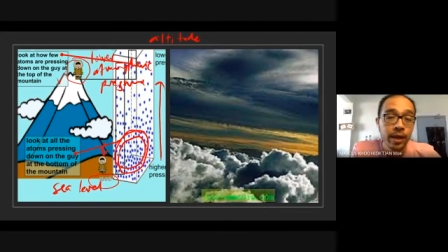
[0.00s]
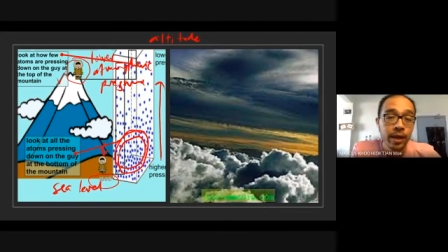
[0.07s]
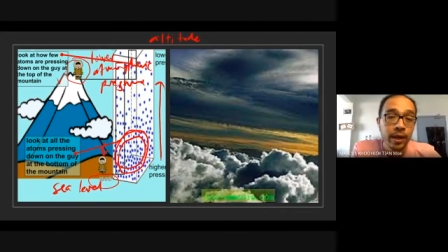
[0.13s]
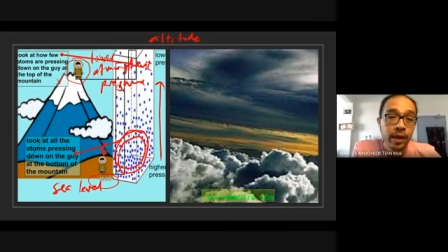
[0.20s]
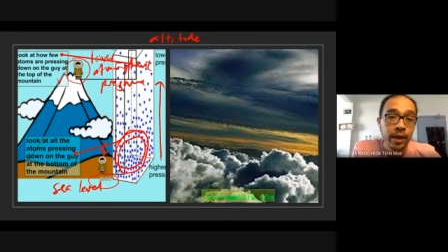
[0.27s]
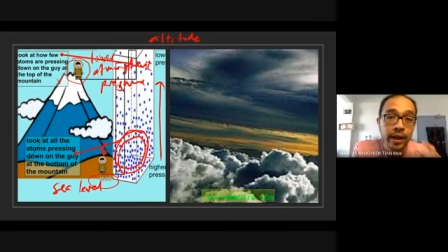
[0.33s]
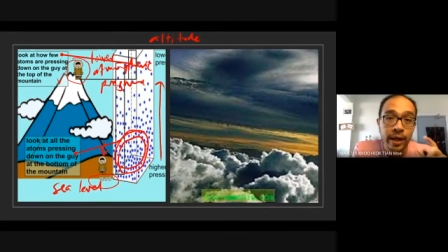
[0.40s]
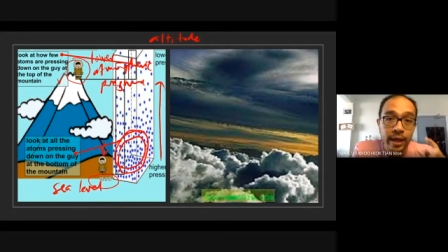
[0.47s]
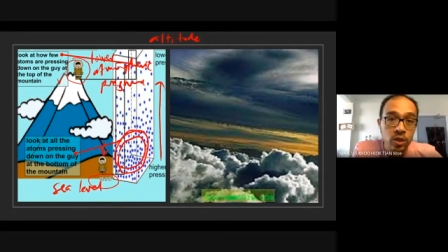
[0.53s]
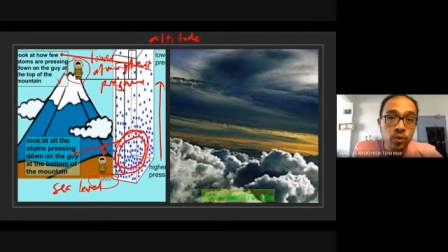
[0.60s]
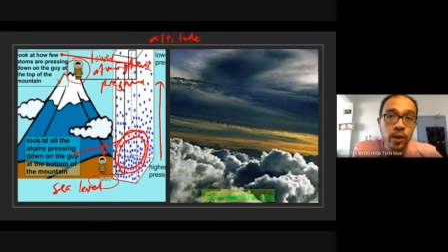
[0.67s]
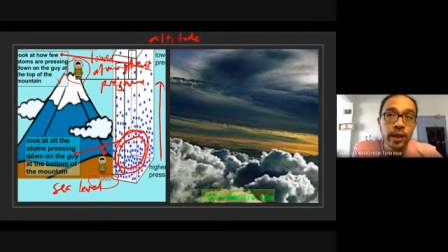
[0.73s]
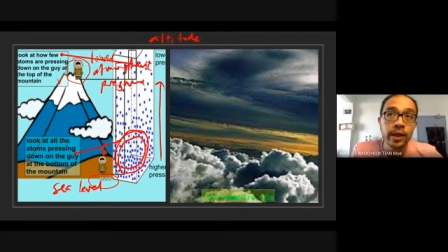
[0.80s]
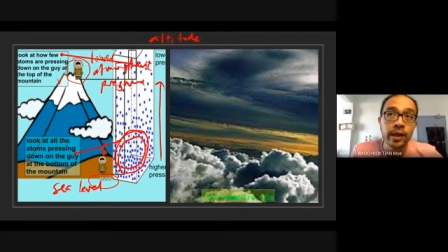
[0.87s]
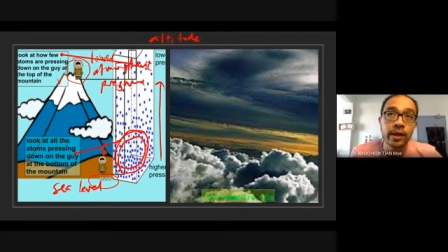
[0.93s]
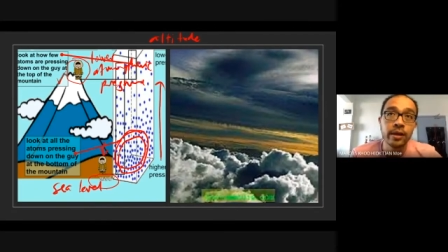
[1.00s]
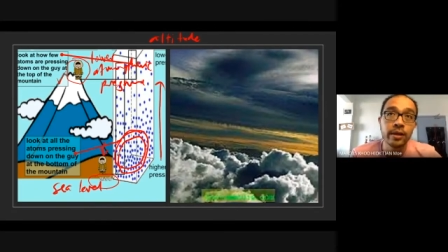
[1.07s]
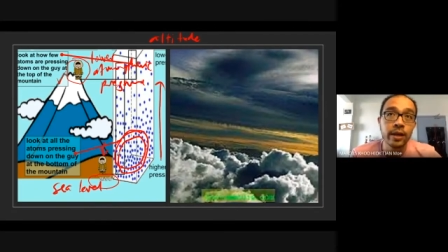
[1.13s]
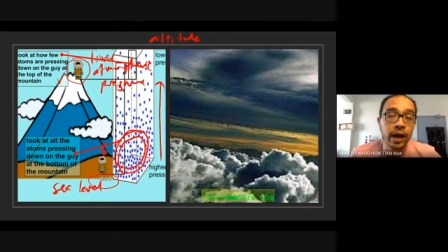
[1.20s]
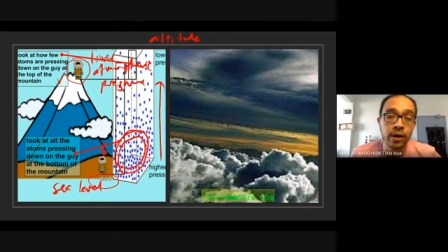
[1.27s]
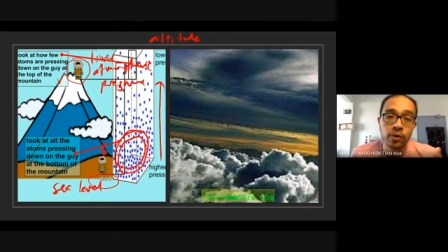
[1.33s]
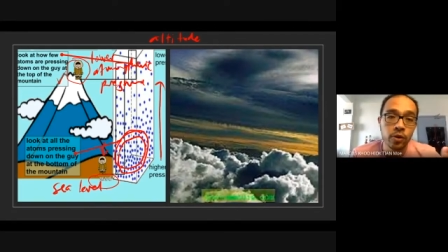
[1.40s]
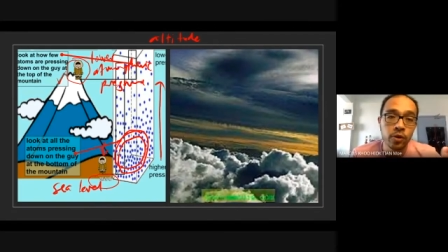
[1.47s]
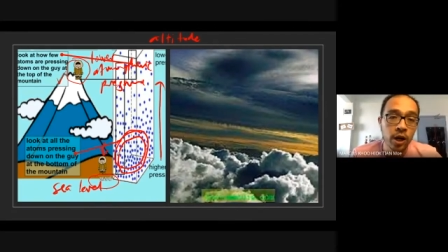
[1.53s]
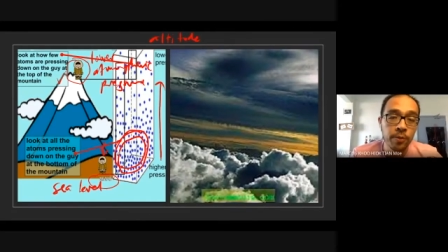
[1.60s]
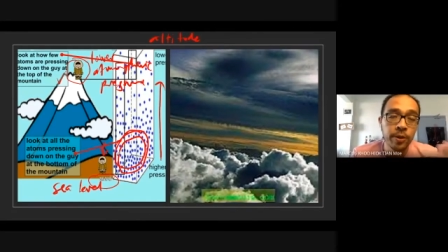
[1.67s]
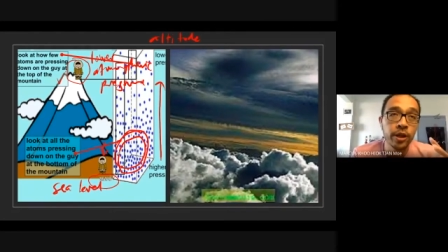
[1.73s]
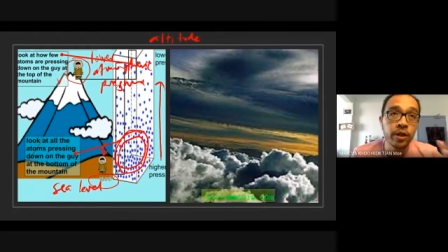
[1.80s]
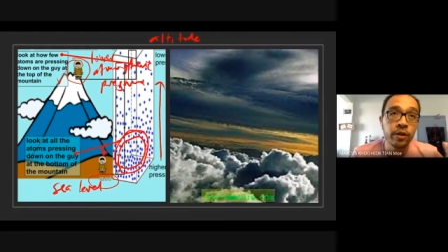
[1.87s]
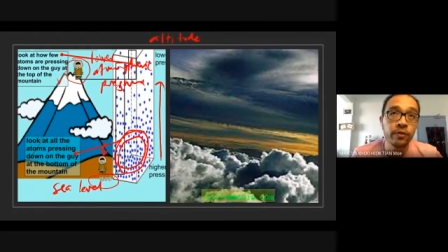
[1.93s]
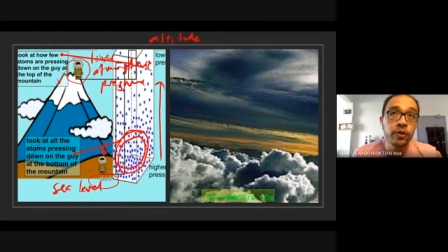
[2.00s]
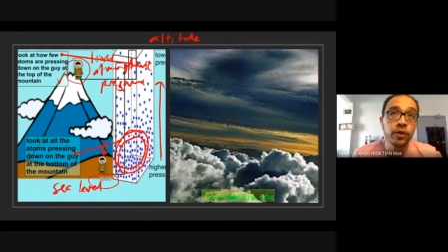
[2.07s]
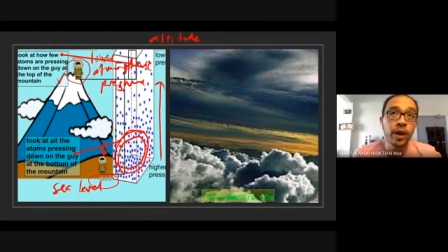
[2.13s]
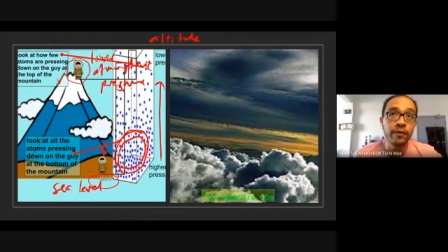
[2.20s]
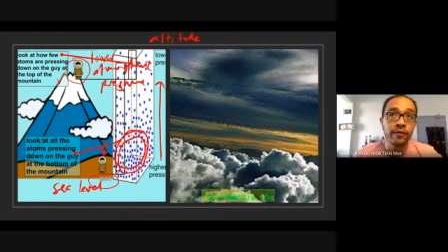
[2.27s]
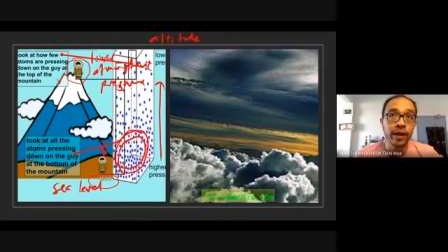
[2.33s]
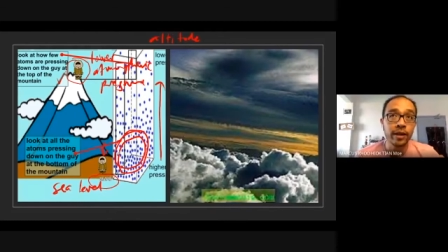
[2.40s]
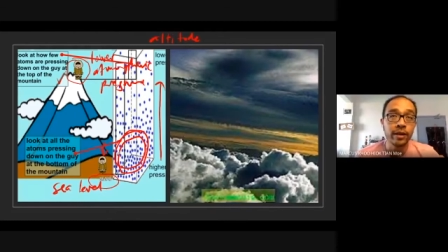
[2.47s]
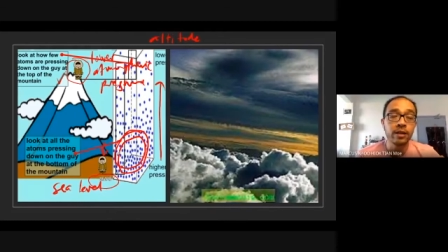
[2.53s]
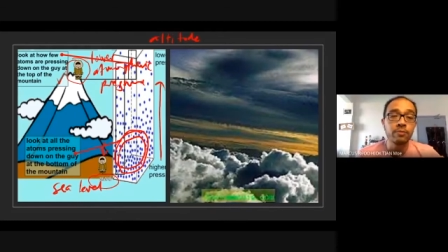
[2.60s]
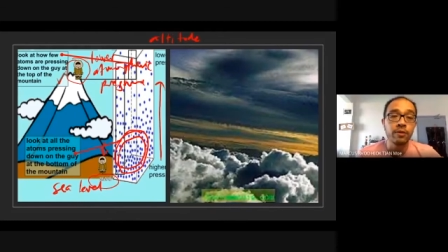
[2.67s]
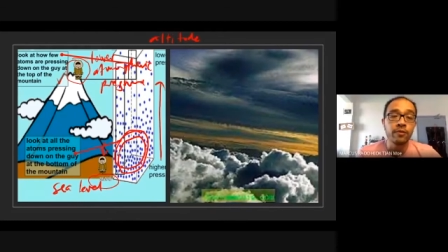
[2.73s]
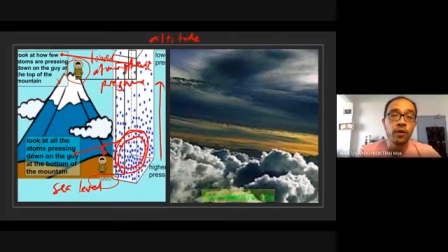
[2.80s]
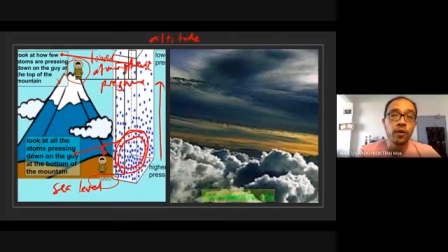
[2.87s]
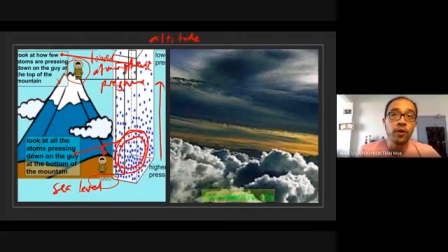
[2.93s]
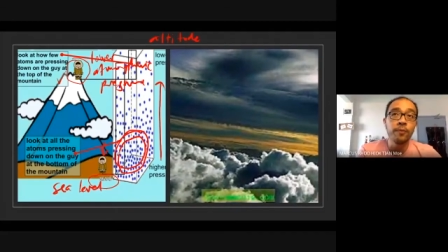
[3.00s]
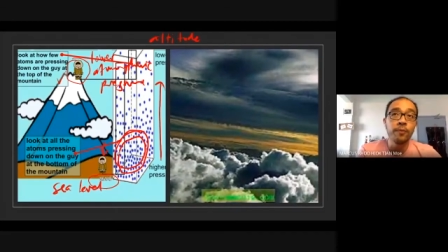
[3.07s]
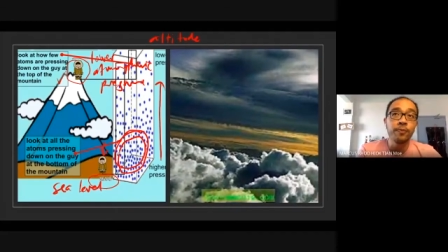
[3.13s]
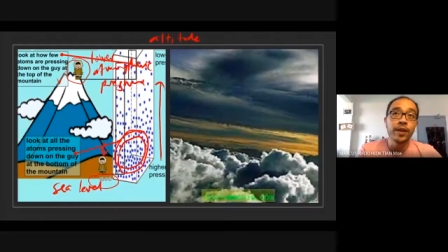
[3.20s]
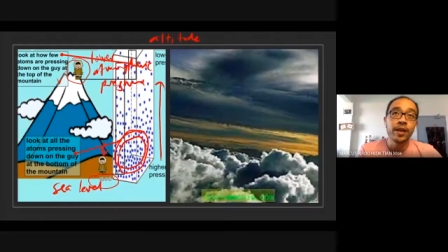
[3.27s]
And that's why, I don't know how many of you have done this before,